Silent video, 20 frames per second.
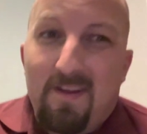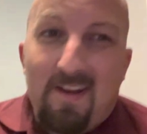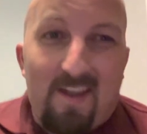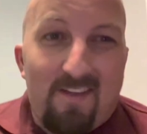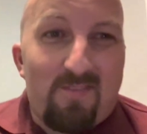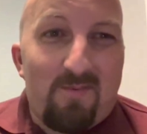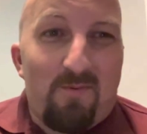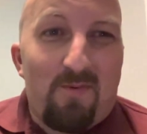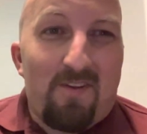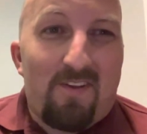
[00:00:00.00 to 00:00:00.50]
I
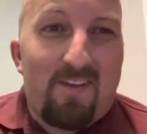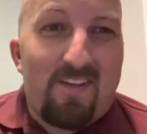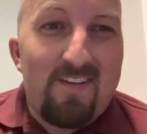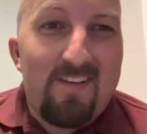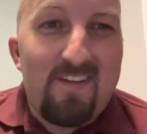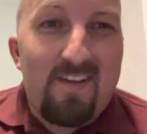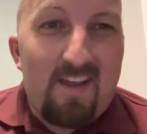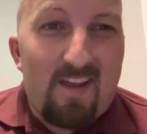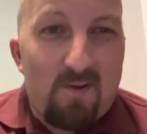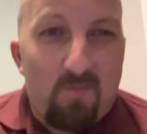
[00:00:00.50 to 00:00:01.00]
have to work.
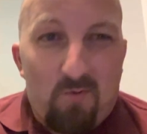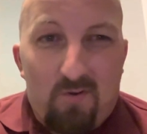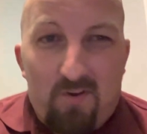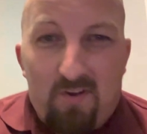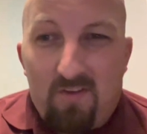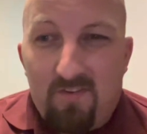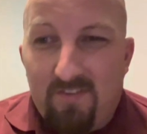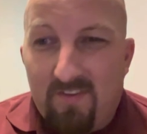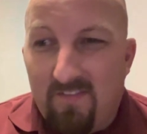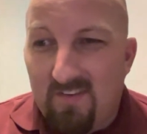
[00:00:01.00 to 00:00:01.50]
I got to work
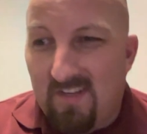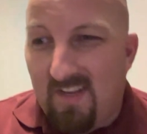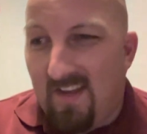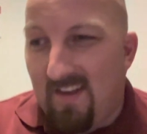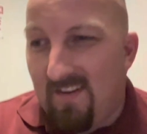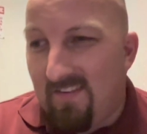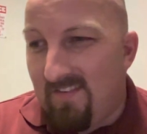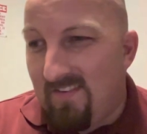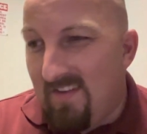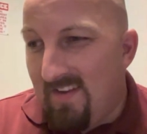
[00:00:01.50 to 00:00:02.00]
all seven
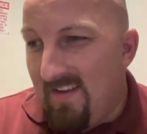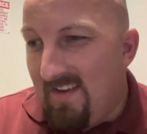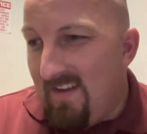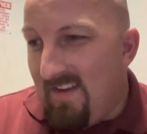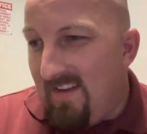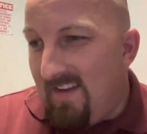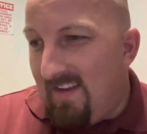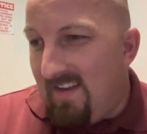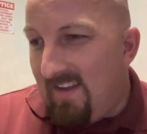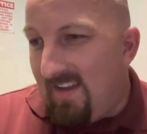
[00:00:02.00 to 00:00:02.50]
days,
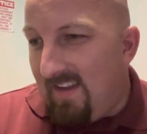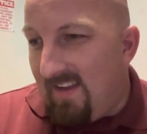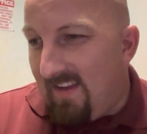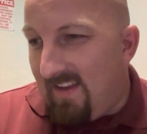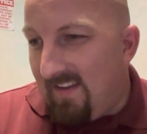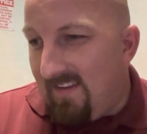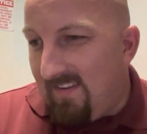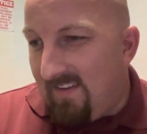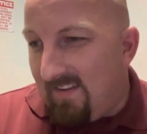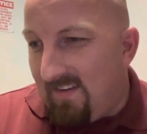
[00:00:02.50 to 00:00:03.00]

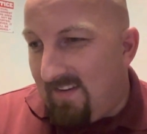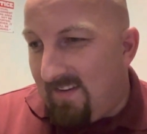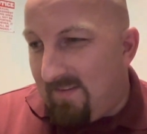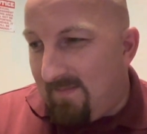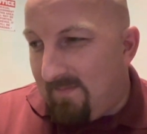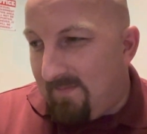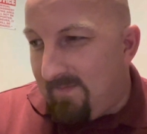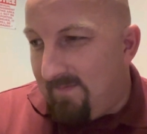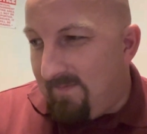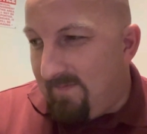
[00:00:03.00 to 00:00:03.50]
and
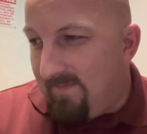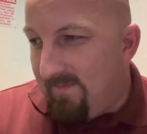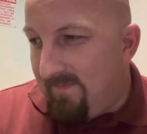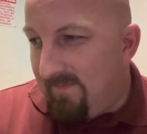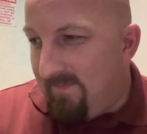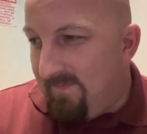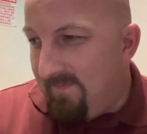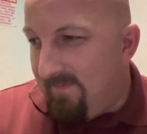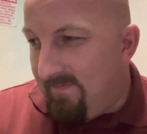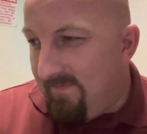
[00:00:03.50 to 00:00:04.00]
um,
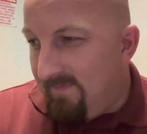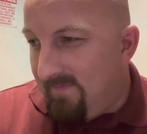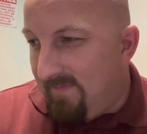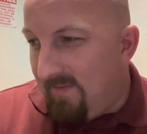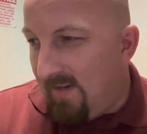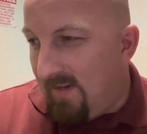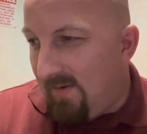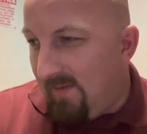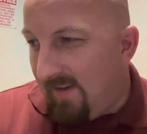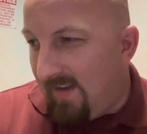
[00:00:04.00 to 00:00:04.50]

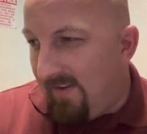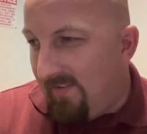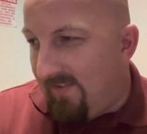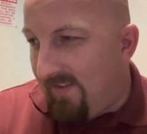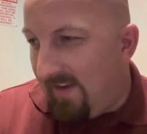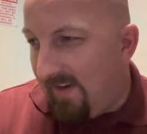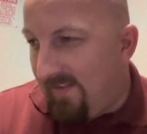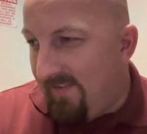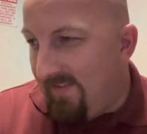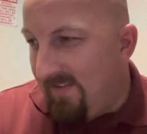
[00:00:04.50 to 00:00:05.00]
you know it kind of
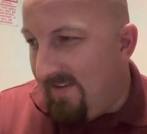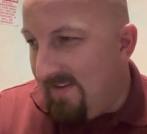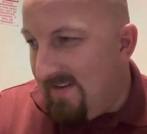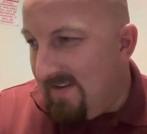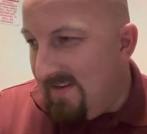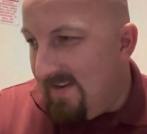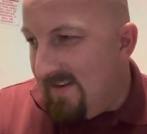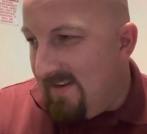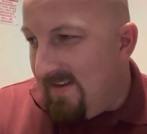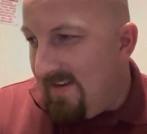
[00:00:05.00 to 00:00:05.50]
sucks.
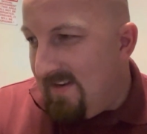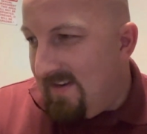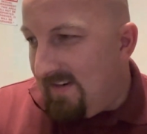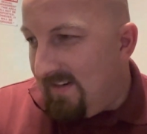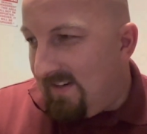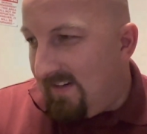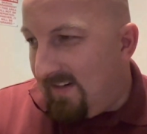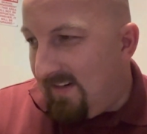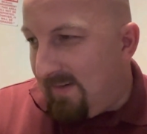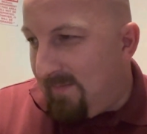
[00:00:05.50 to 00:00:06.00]

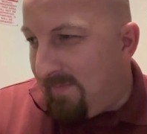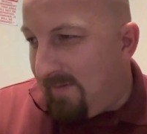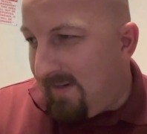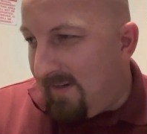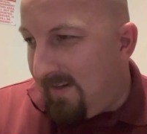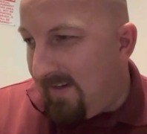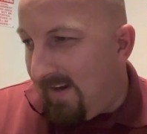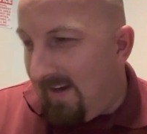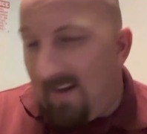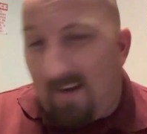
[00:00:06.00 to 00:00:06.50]
Uh,
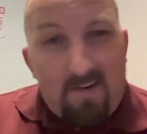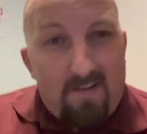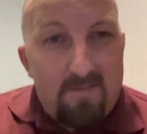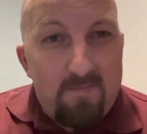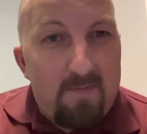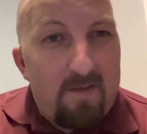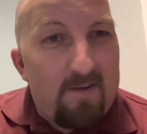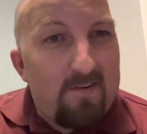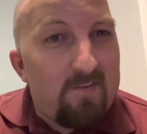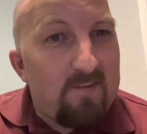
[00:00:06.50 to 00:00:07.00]
but I got
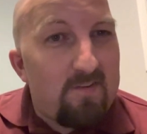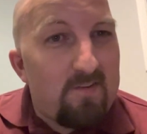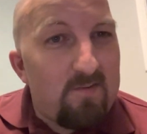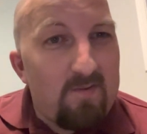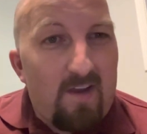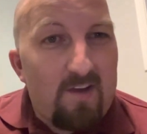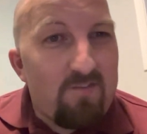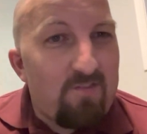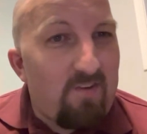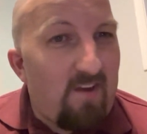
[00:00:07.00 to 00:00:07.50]
nothing better to do.
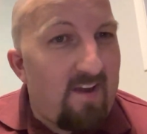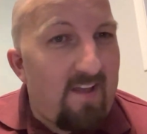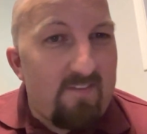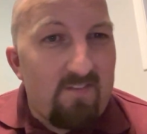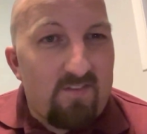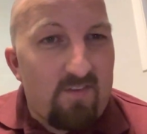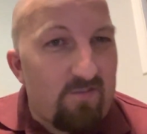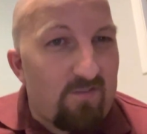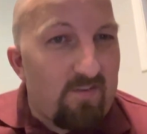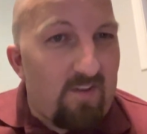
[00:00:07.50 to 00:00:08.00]
I try to have a
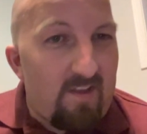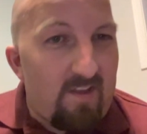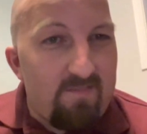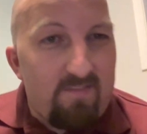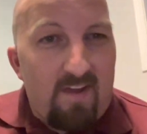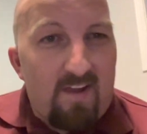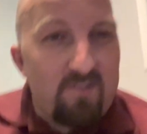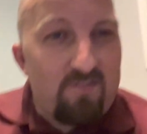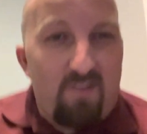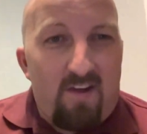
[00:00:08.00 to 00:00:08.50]
social life.
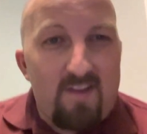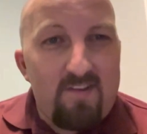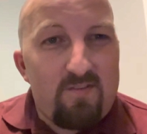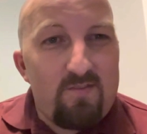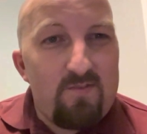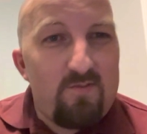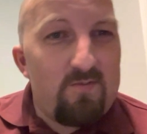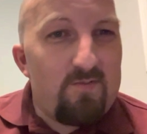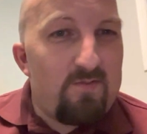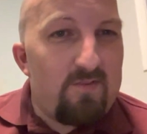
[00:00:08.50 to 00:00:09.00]
I try
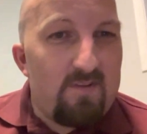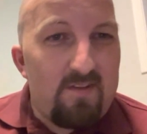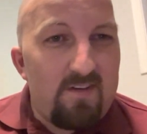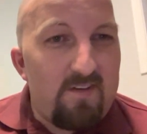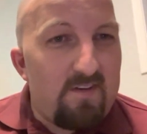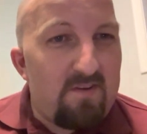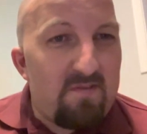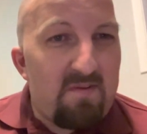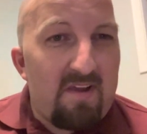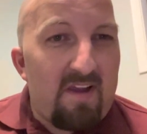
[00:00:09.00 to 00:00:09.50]
to
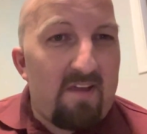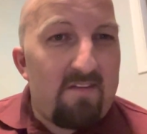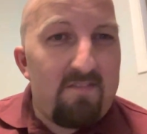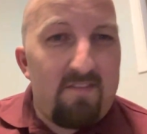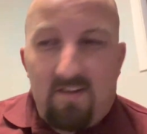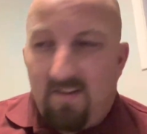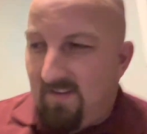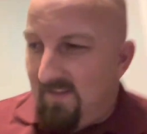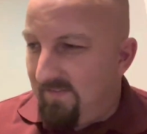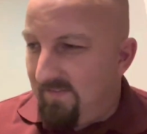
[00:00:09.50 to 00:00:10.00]
you know I got
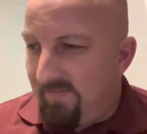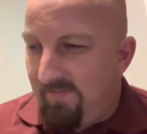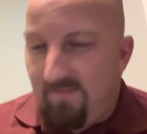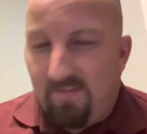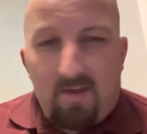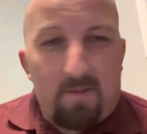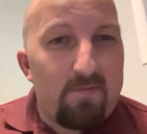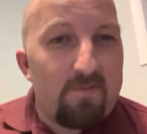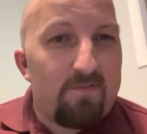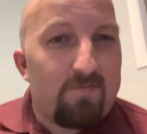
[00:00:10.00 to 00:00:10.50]
a
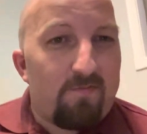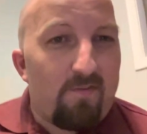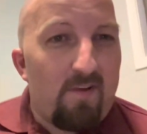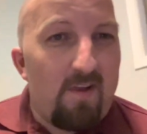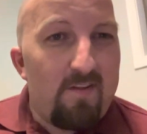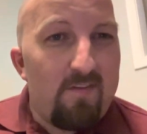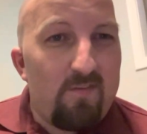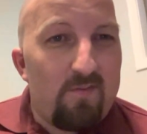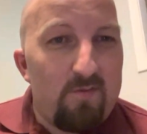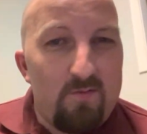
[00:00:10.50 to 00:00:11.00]
couple of
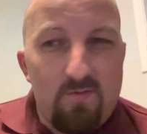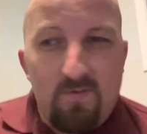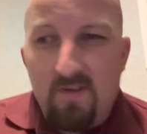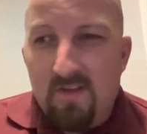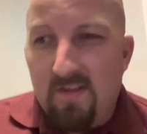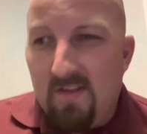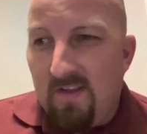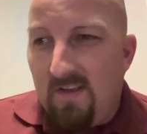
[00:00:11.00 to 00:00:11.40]
friends who.